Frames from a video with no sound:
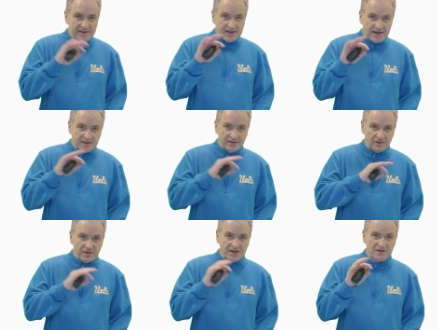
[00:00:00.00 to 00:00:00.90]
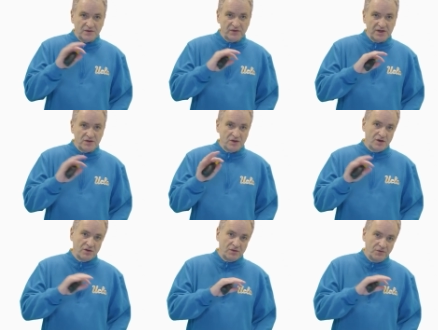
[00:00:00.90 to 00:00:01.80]
that the rates of
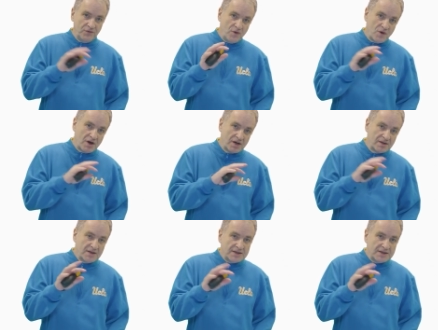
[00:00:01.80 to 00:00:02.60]
return on Ford